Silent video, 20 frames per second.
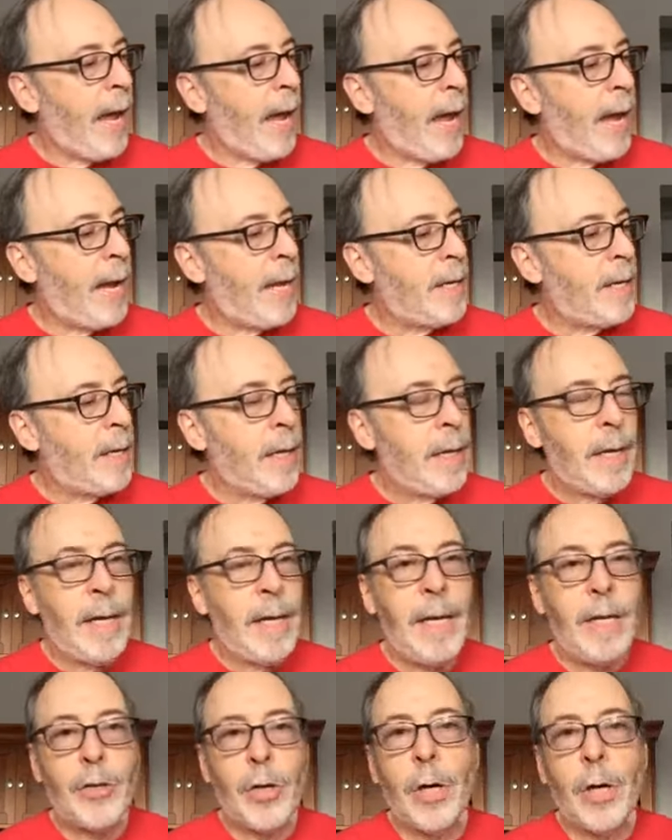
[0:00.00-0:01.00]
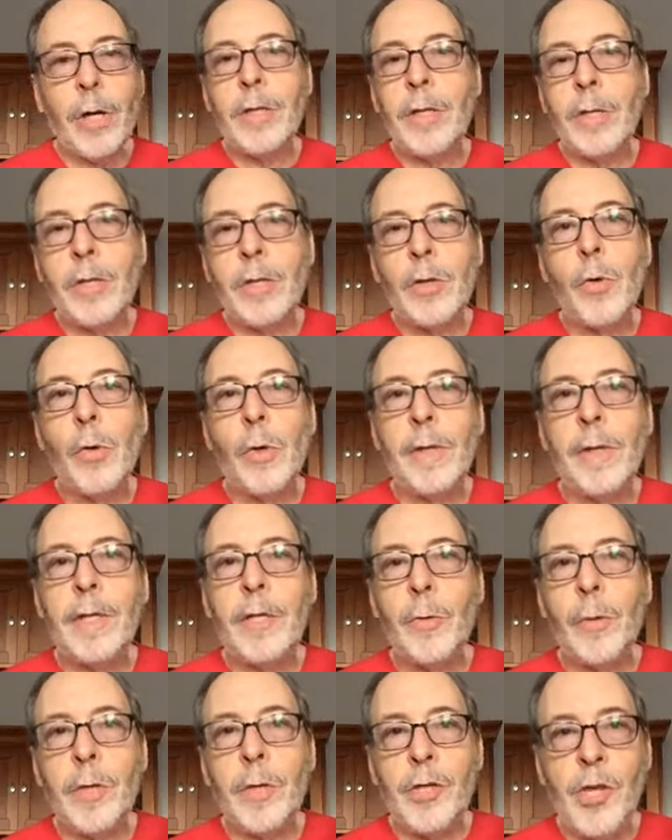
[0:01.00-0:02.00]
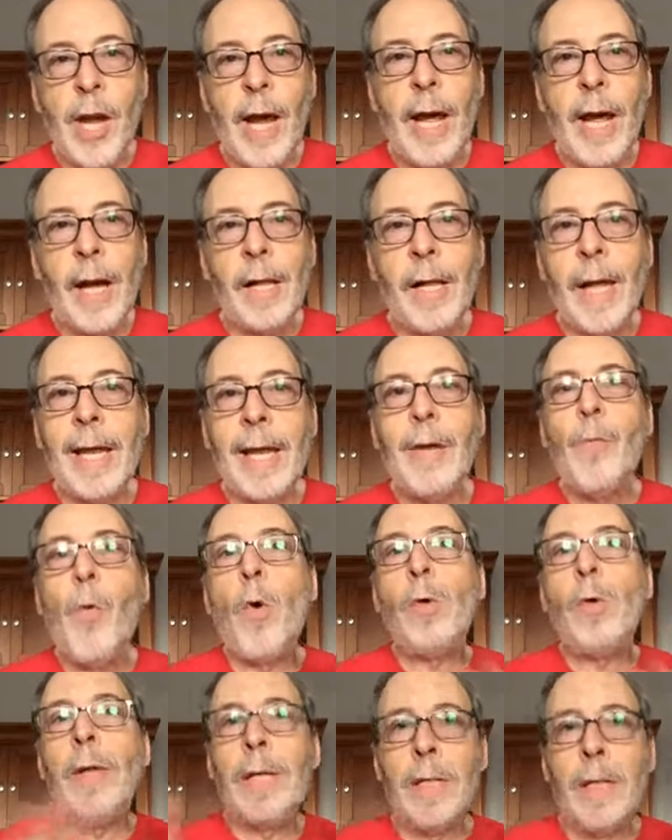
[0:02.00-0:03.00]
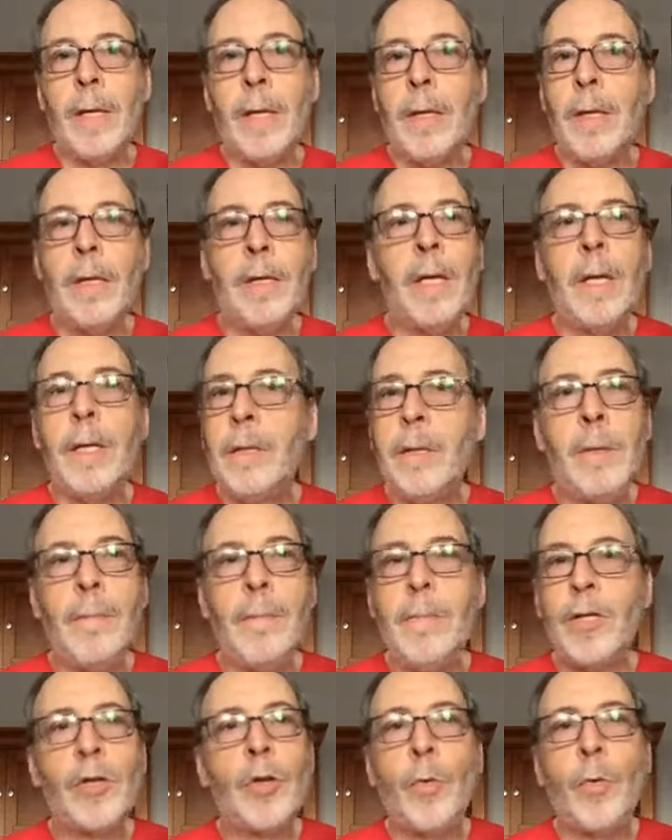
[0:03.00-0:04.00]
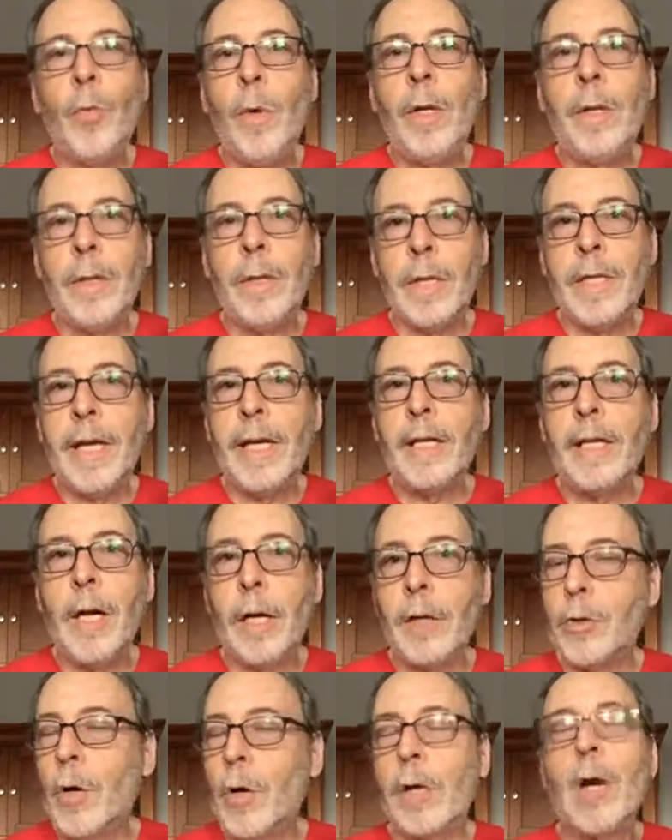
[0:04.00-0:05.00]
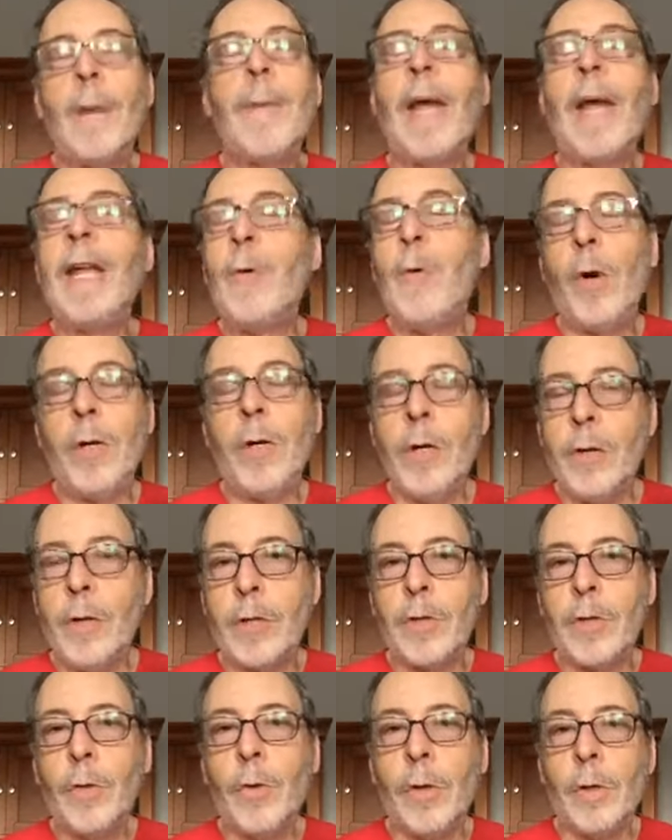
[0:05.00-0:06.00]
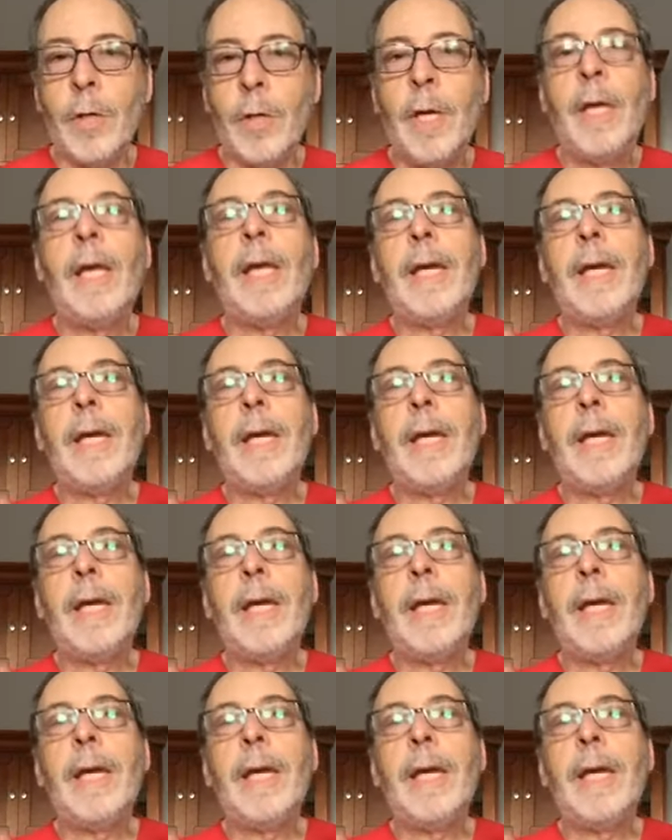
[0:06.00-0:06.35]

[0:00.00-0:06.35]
And he turns the school into a jail, and he won't let the, the Mr. Will and the ding dong truck come anywhere near the school.